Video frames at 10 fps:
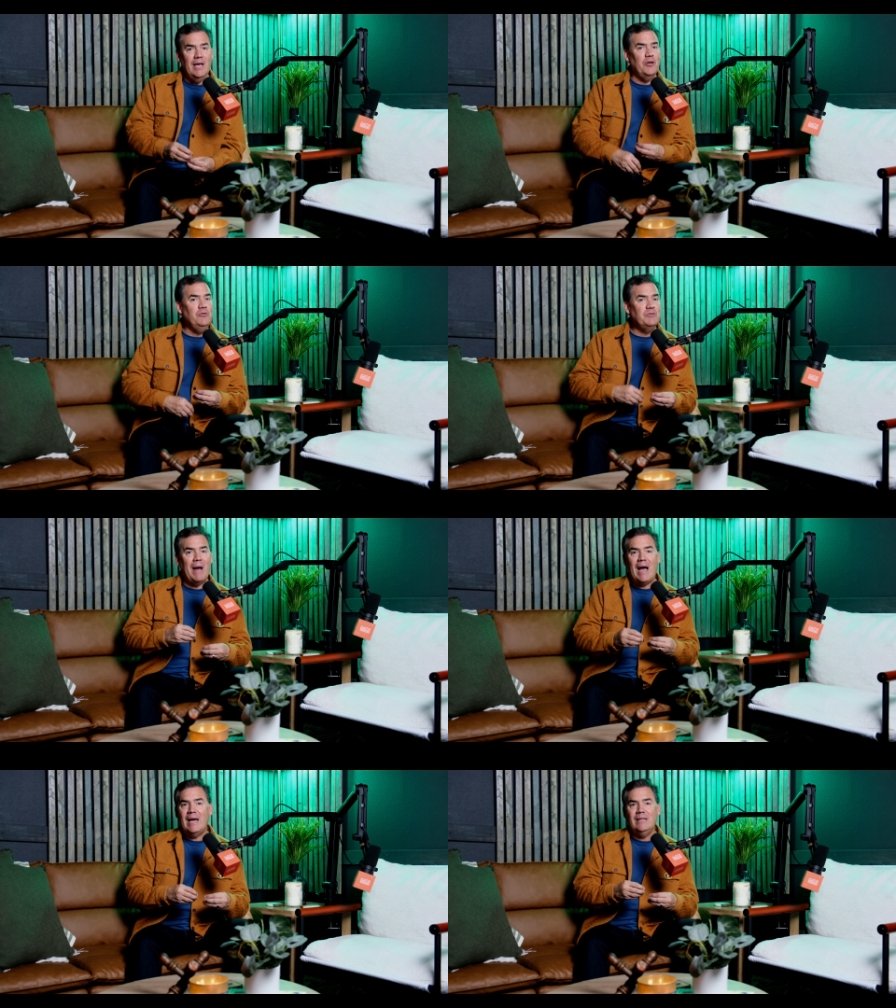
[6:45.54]
And who's
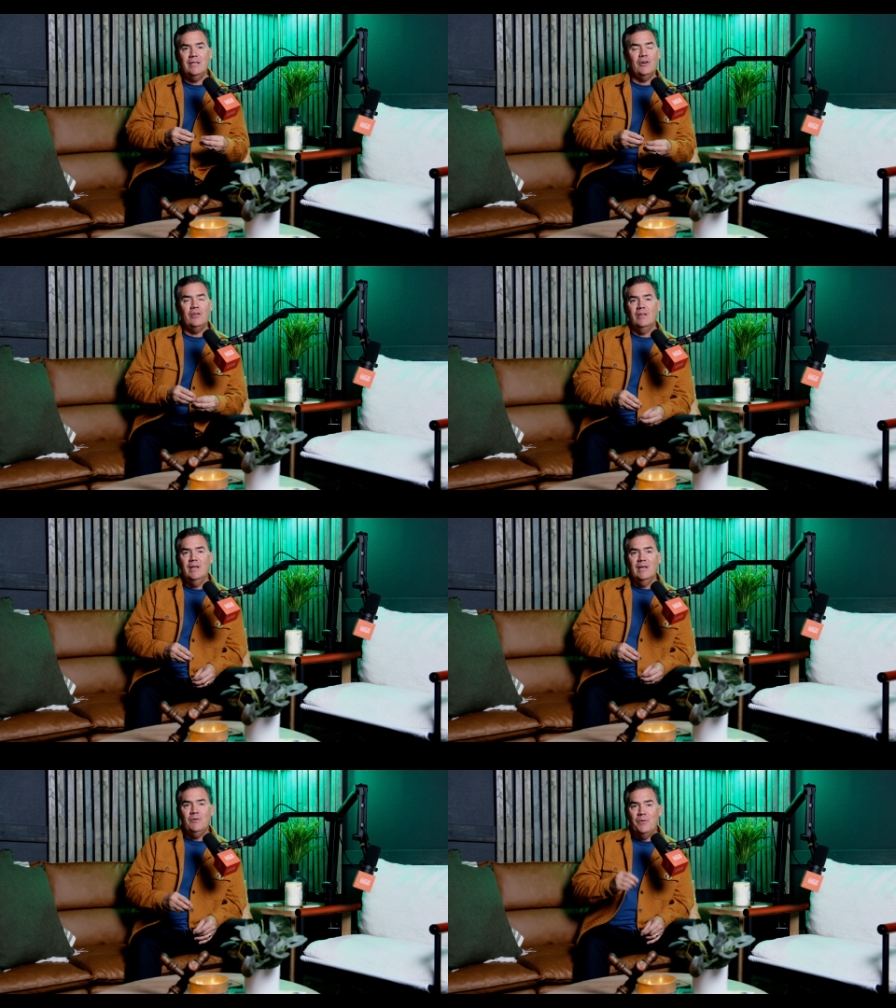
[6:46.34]
behind it all?
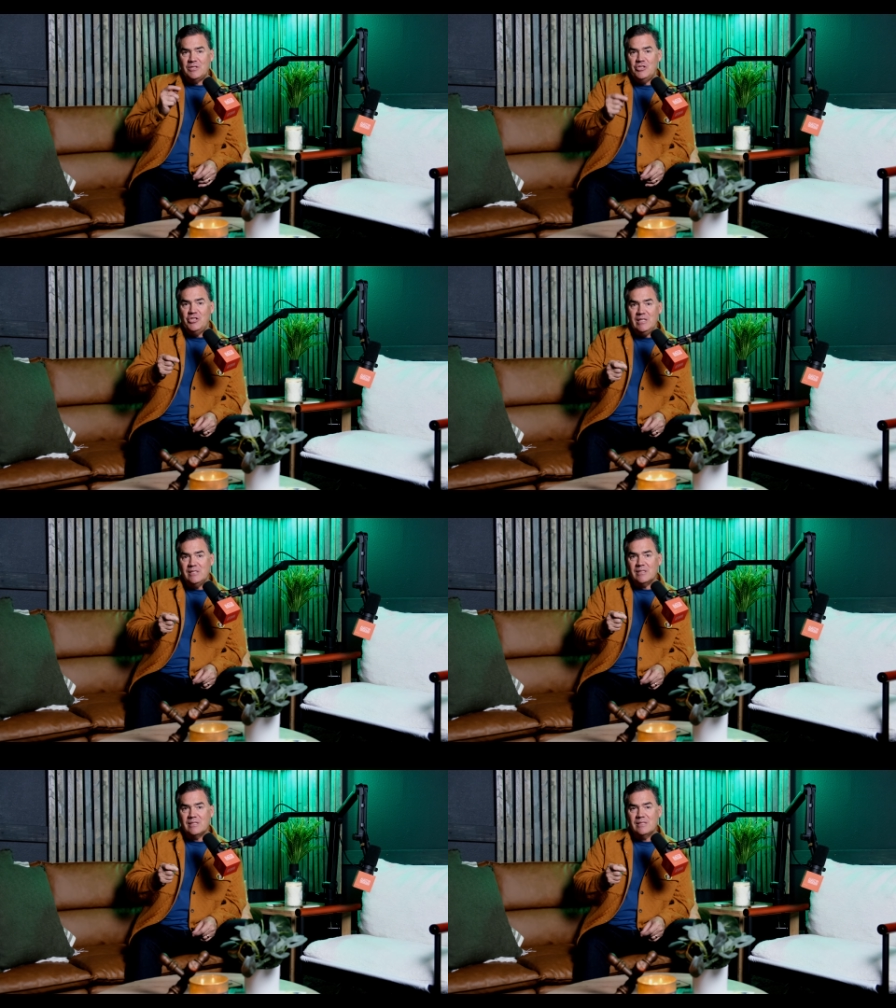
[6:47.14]
Well, this
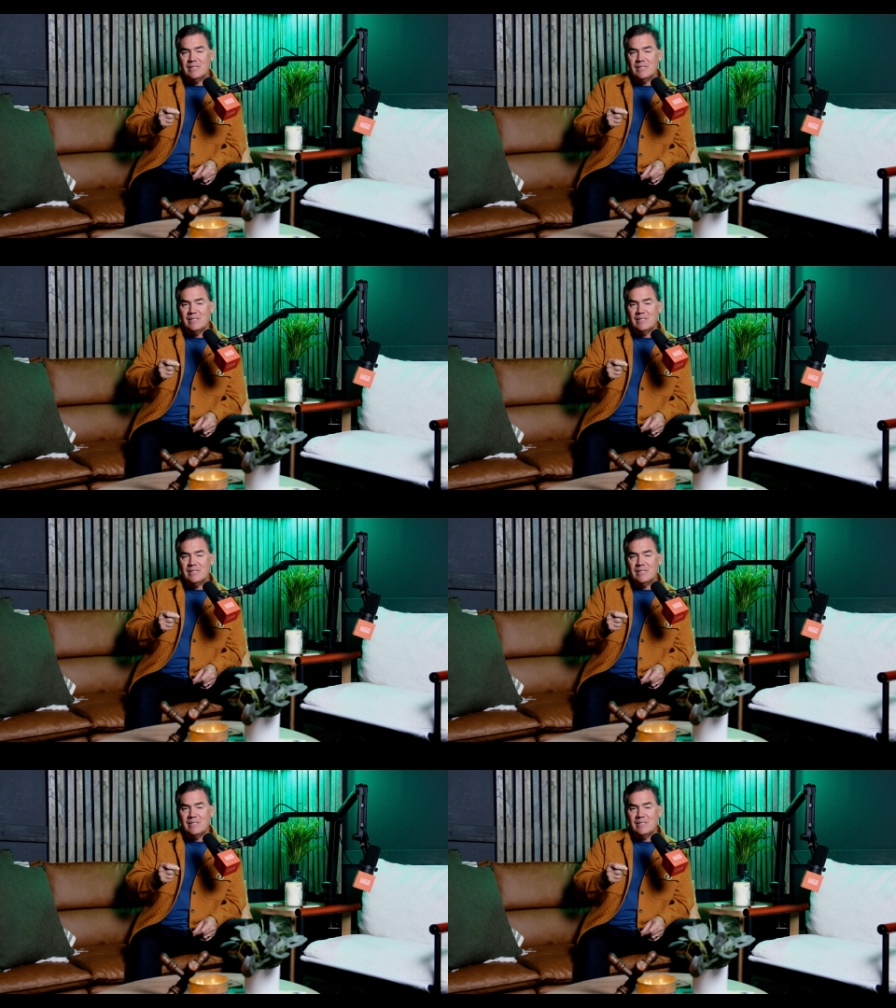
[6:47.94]
Jesus,